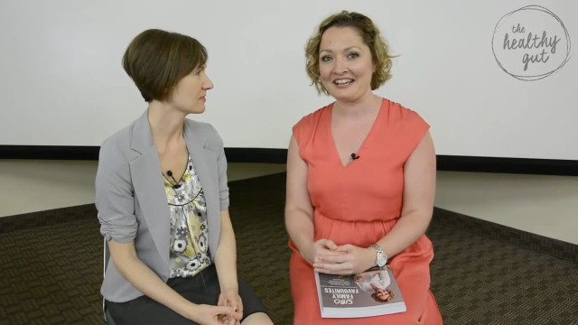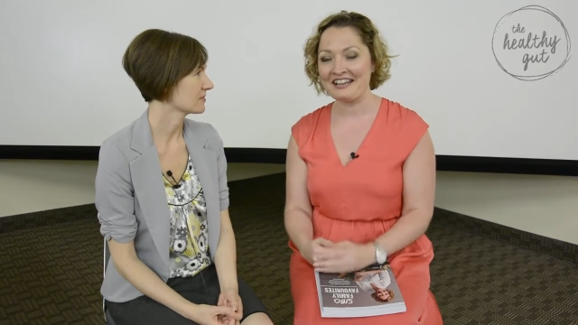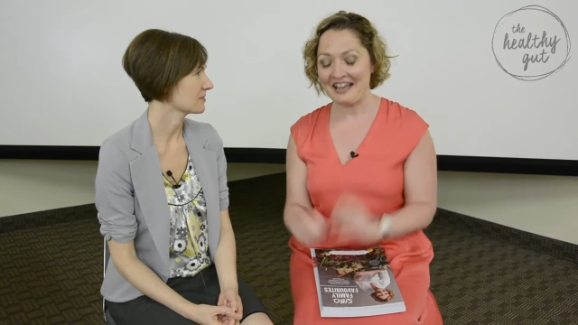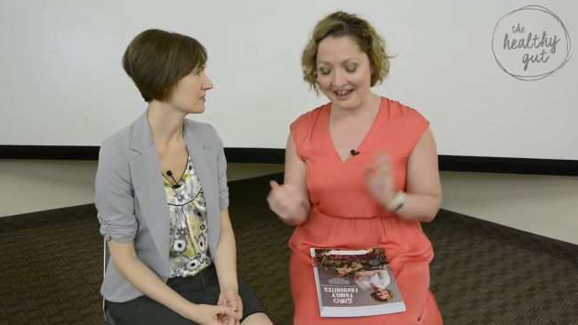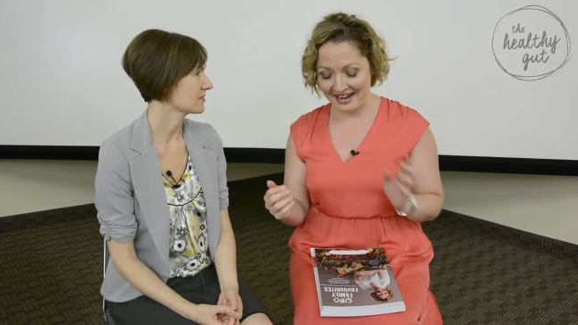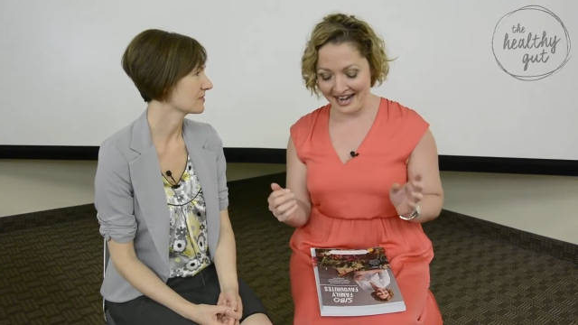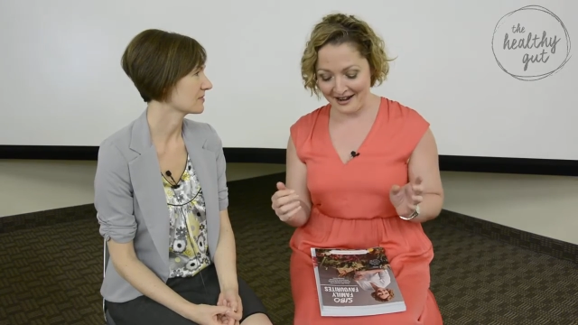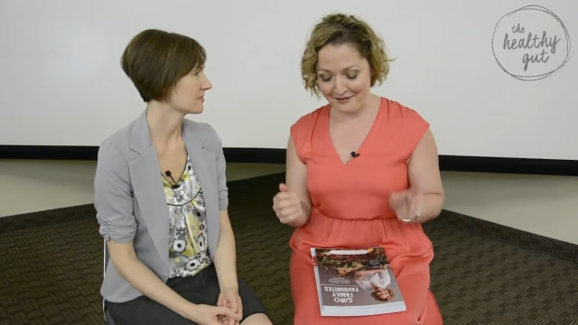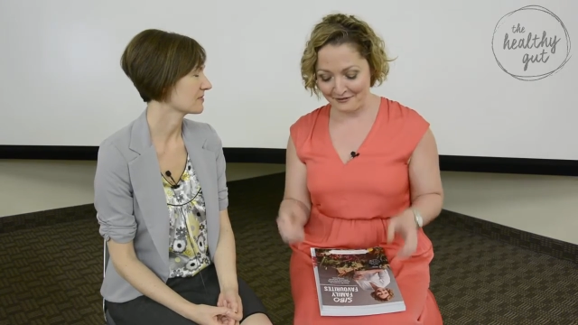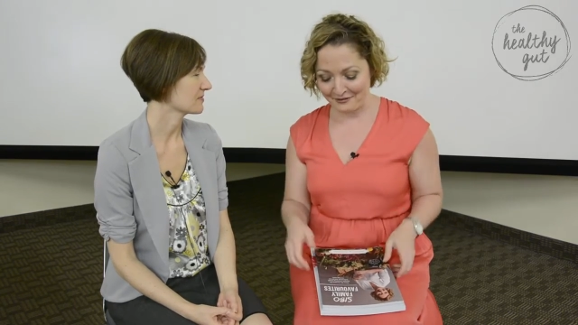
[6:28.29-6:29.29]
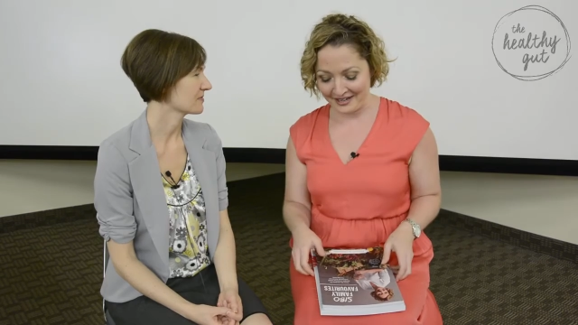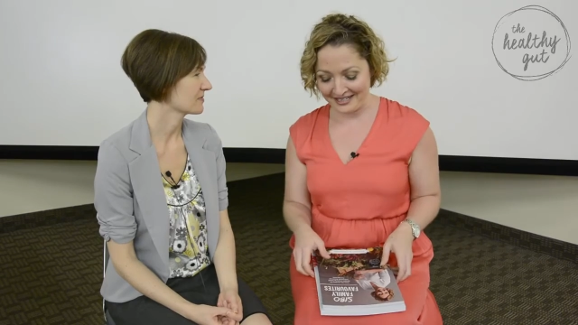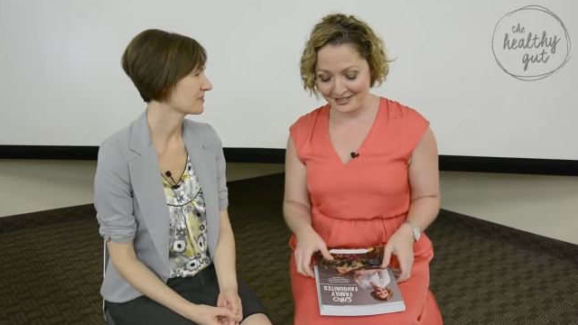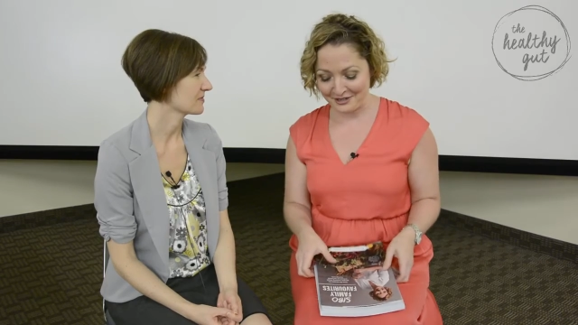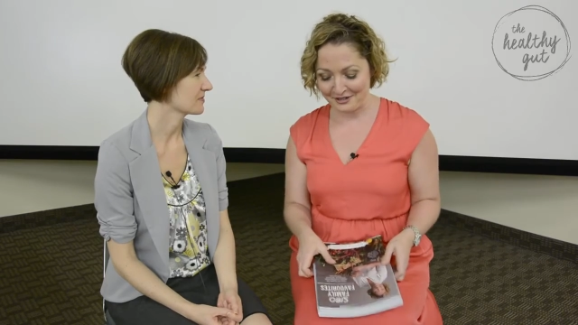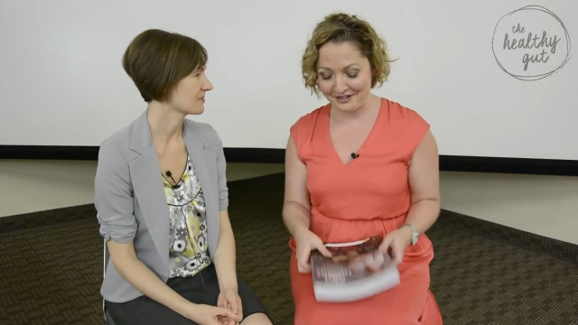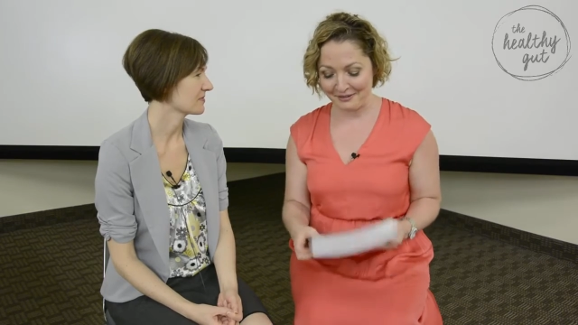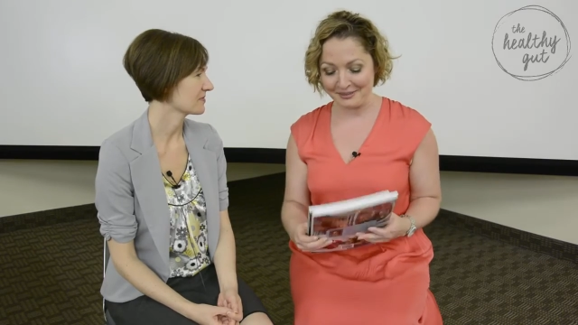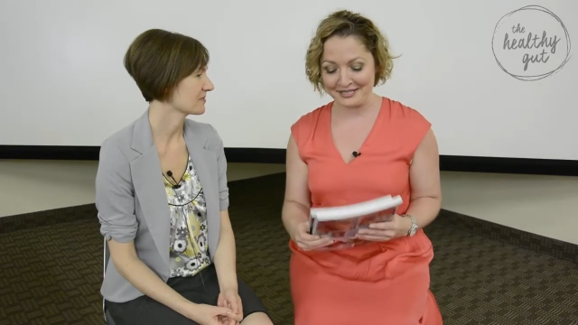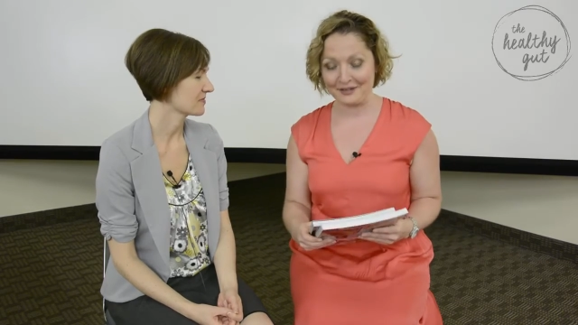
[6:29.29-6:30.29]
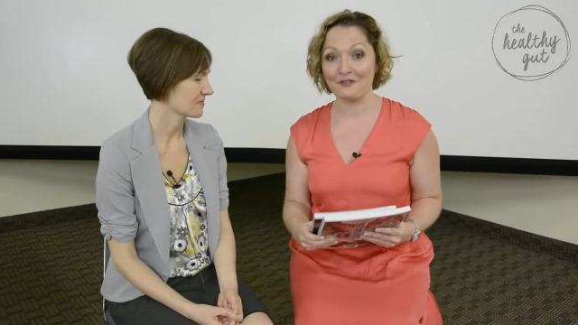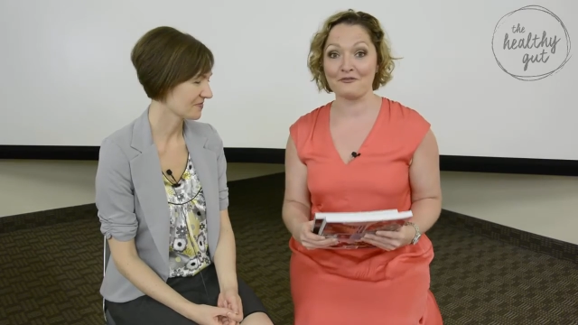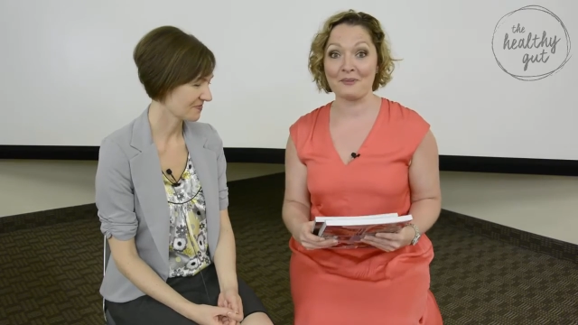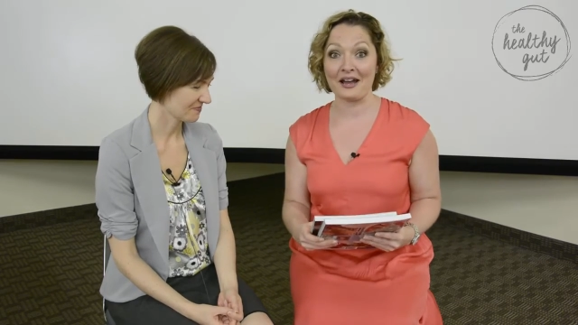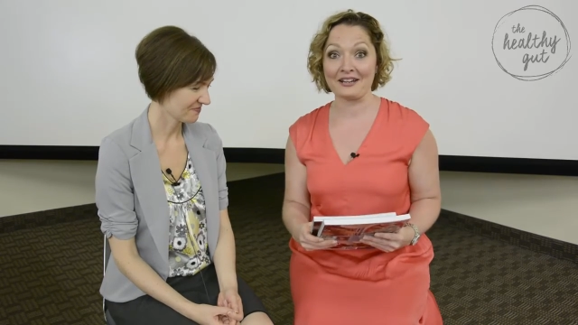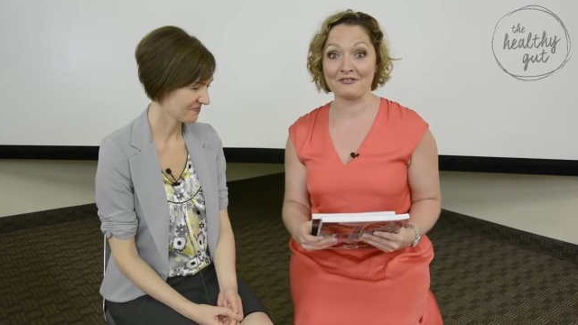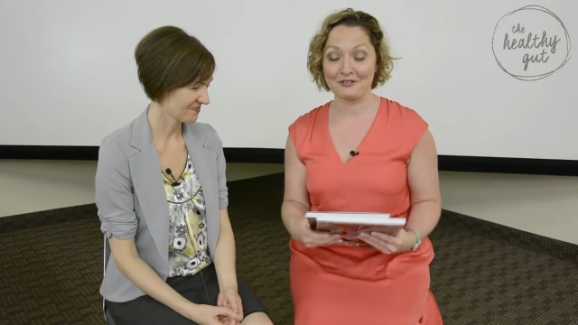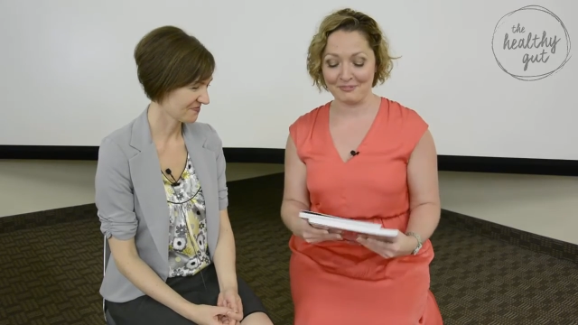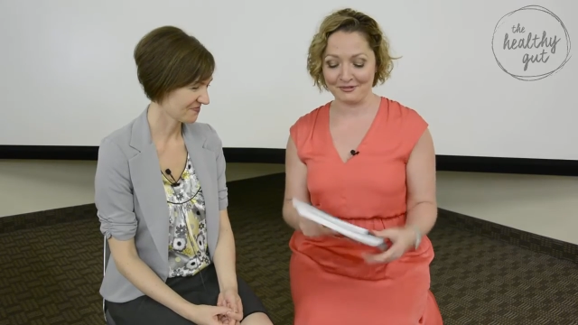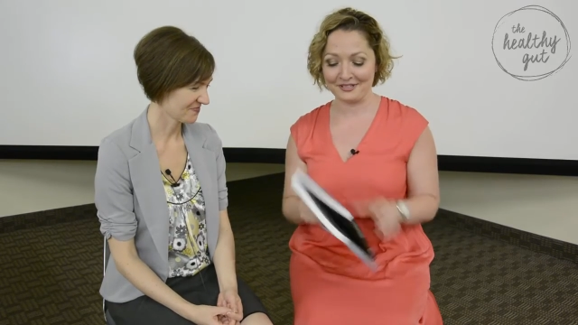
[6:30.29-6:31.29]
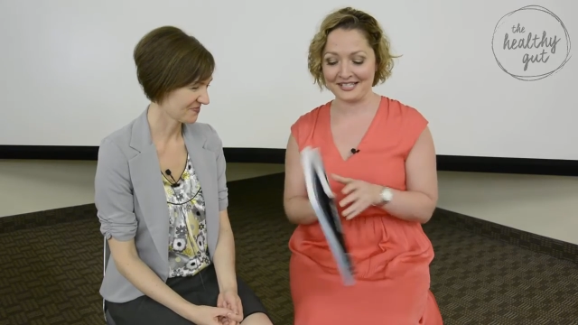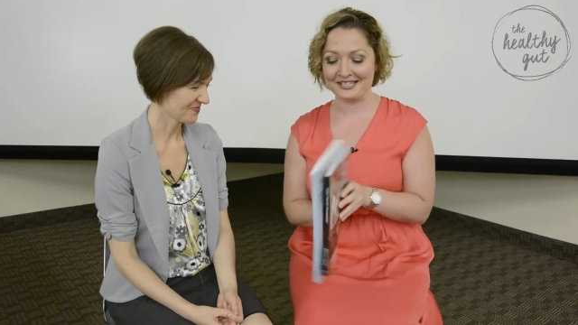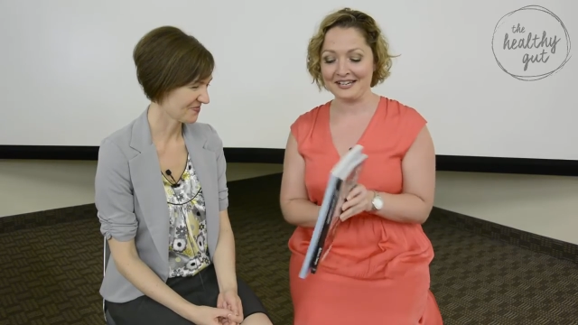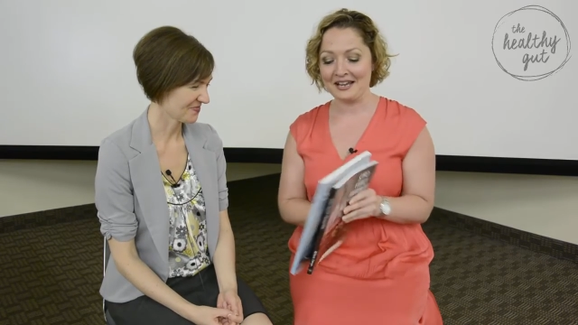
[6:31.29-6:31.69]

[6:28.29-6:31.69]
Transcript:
Speaker 1: I have uh, two copies of my cookbook cookbooks